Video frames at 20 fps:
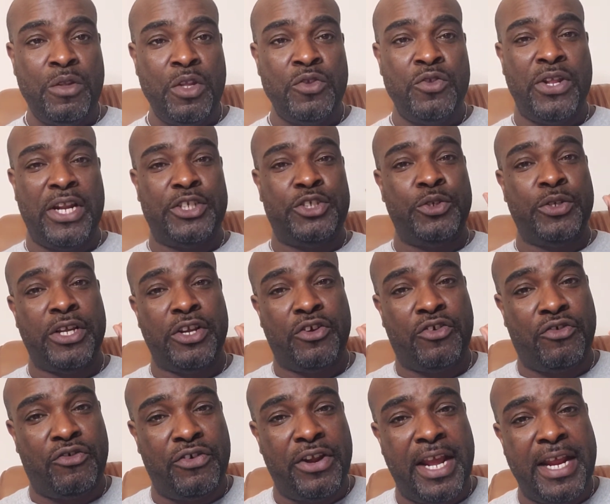so that you can
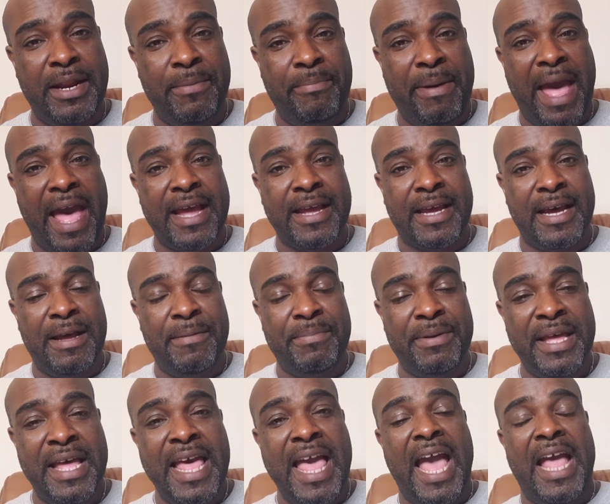create a
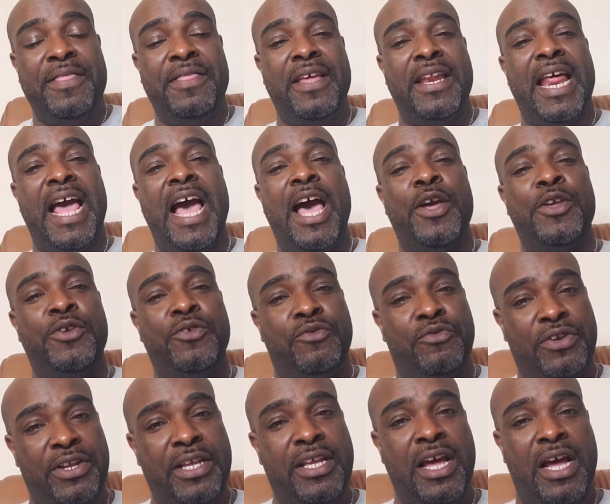backup and then how you
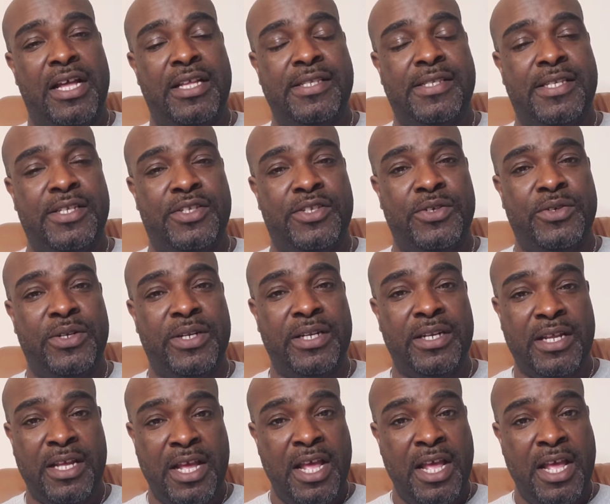reconstitute it.